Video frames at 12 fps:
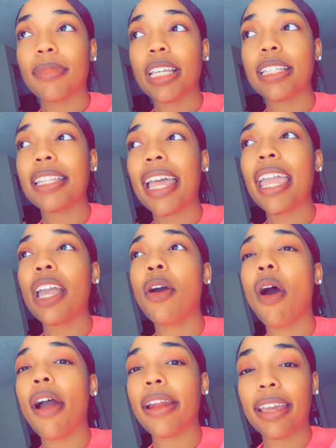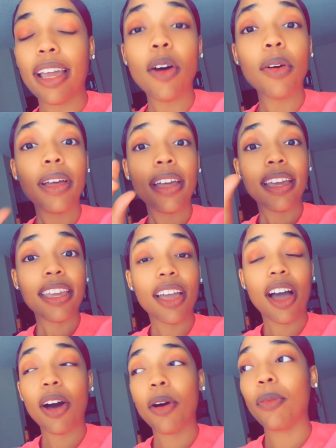stay guarded
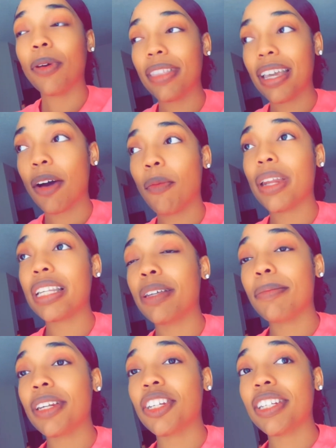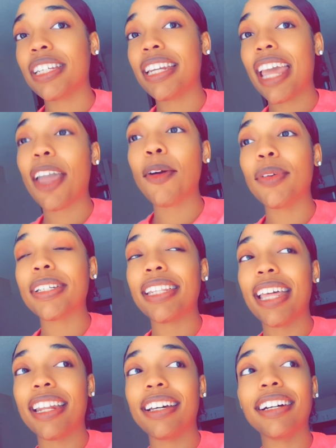y'all one thing i wanted to mention today was
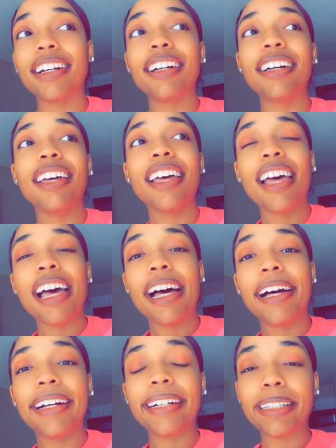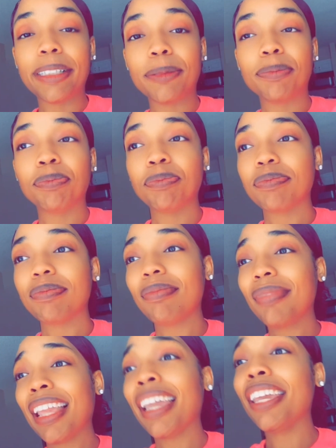that uh um
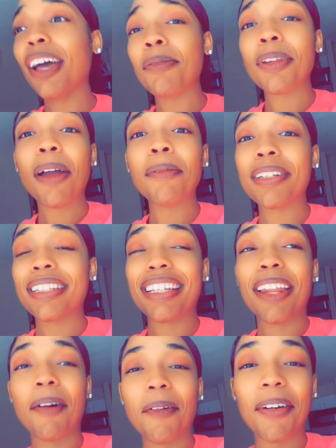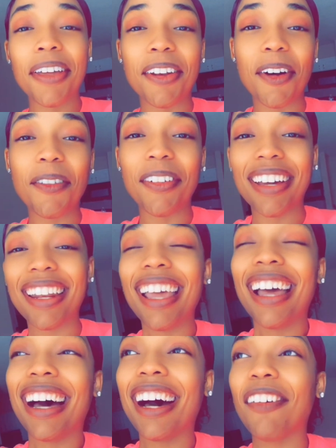yeah i'm sorry i'm just looking at my window but
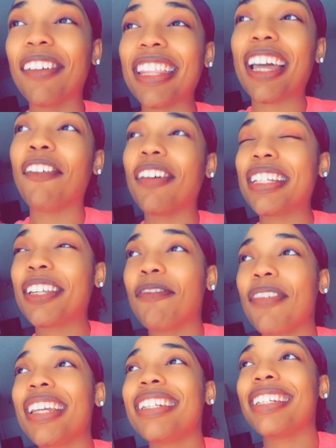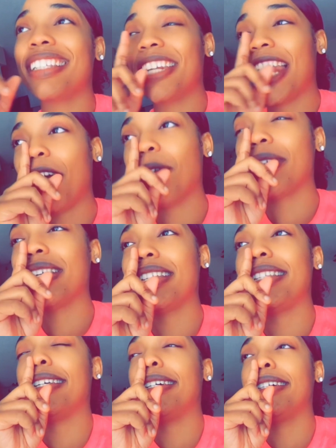uh, one thing i wanted to mention today
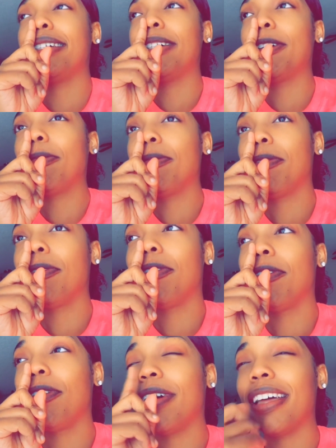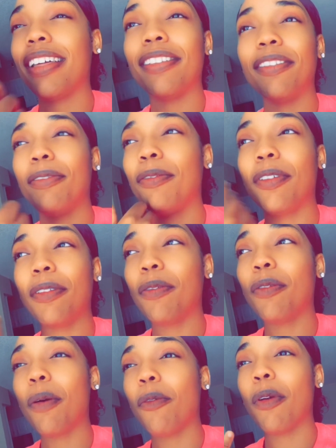was um what
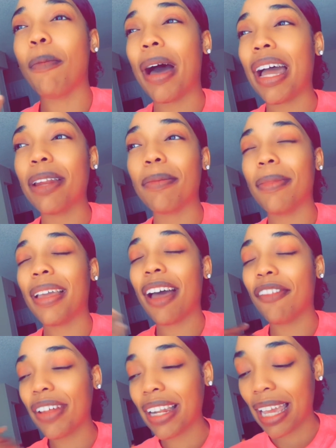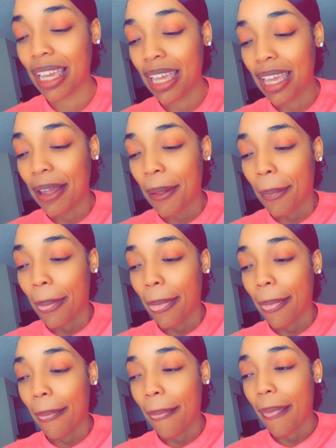what reminded me i felt like
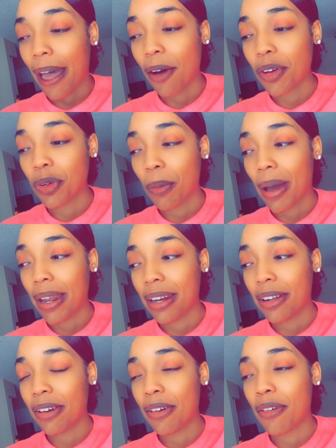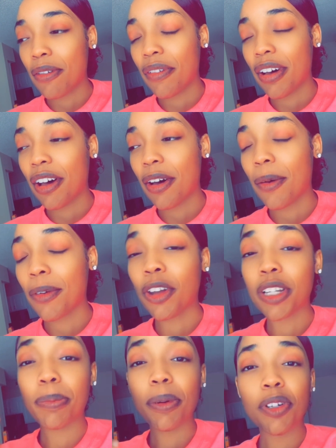i was reminded of uh, your
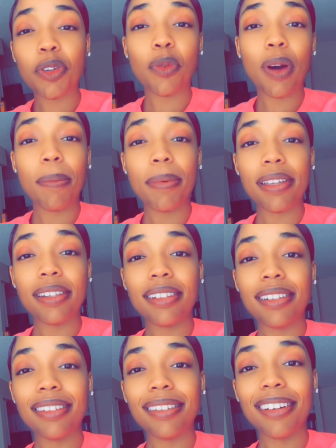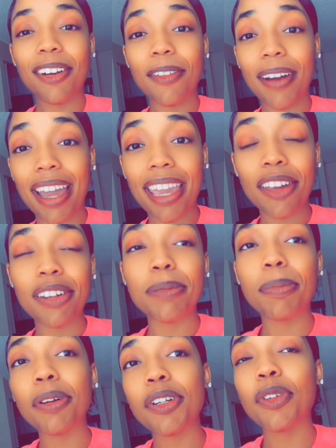spiritual weapons right your
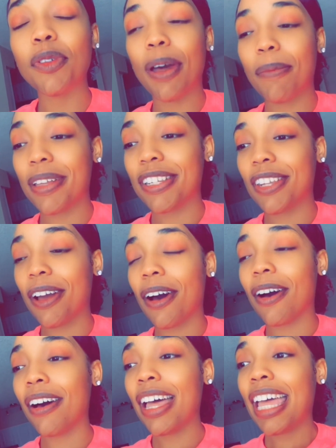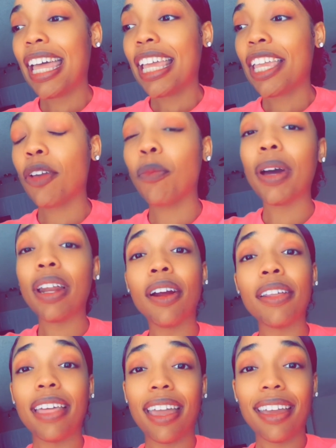spiritual weapons y'all what
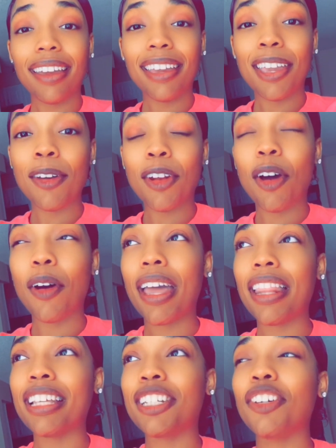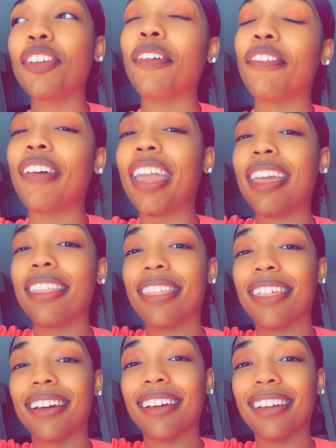are they you know and the shield of faith